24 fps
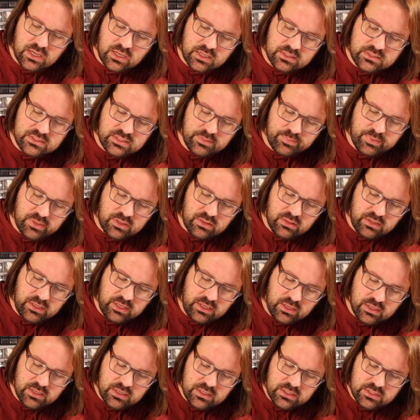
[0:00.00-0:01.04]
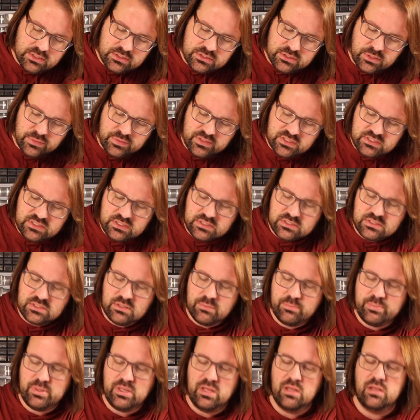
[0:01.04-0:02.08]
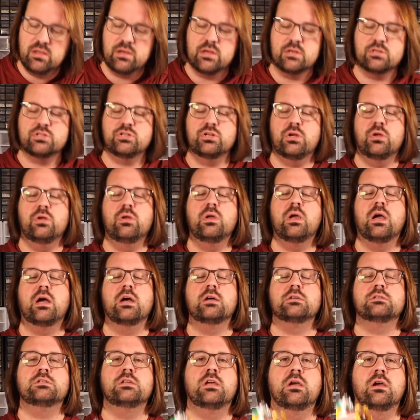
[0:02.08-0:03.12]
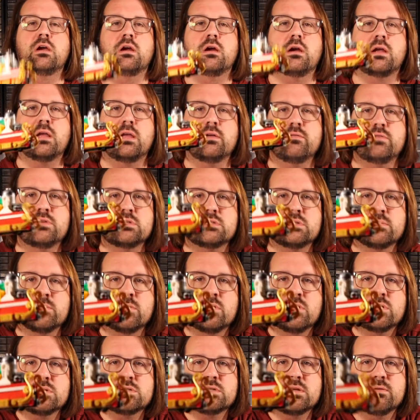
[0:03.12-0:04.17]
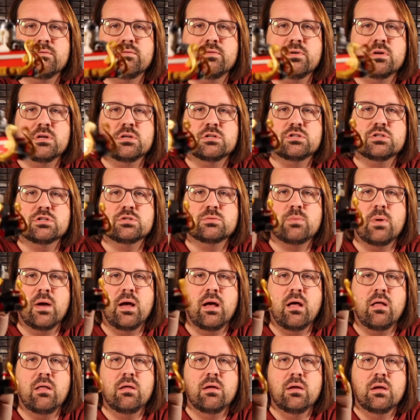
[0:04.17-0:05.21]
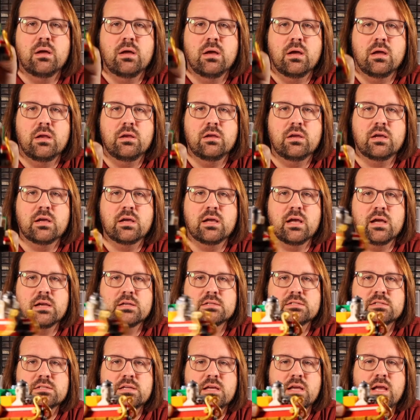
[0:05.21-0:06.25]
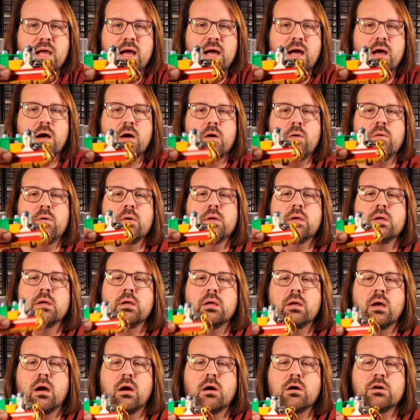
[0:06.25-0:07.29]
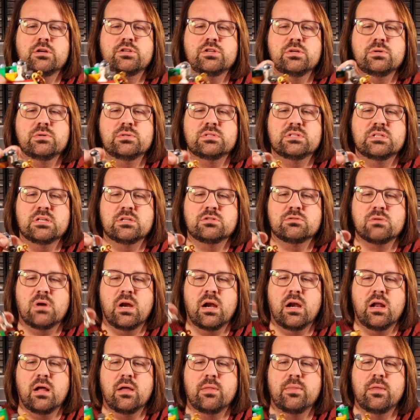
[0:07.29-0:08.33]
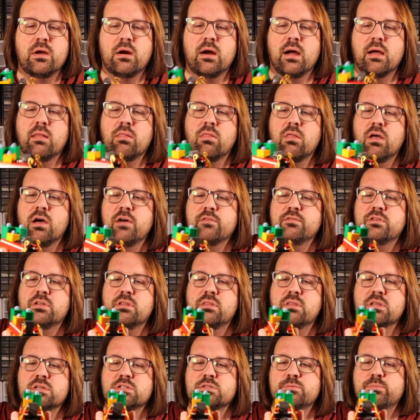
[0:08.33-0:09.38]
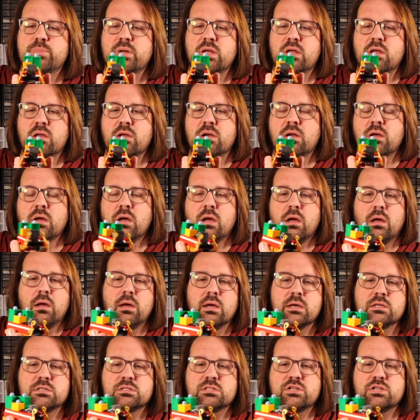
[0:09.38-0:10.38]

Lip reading: typically. So this is the build. I'll show you guys here and give you some close-up footage as well. And you can kind of see how R2 sits right down there. I loved this build. It's